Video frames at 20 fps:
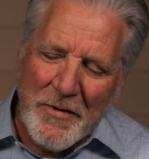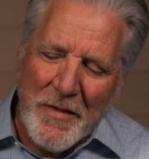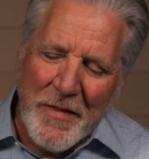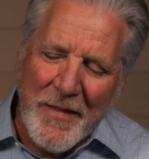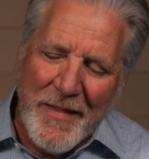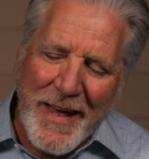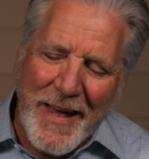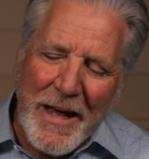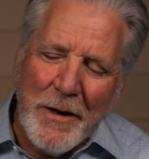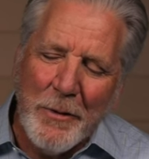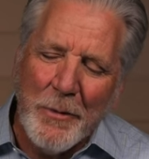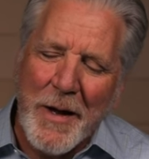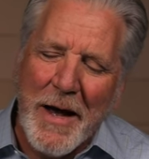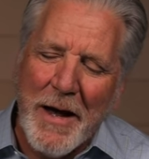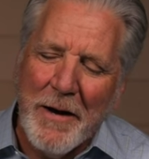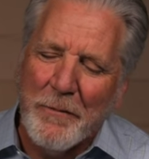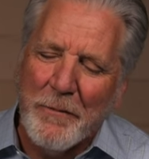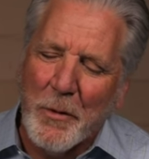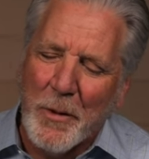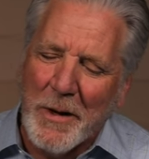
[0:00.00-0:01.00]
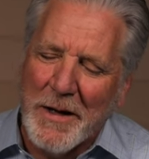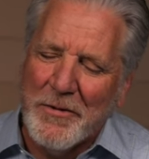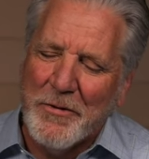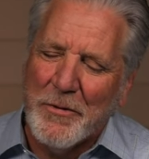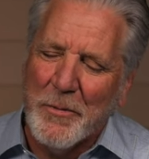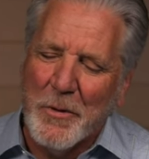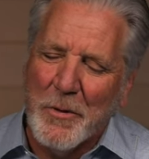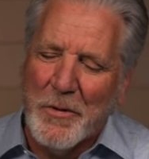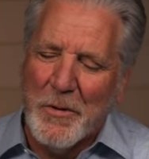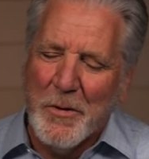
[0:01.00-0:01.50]
that they don't have a
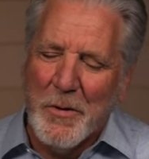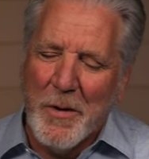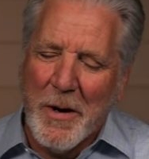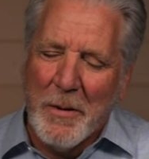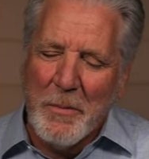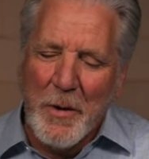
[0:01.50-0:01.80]
relationship with you,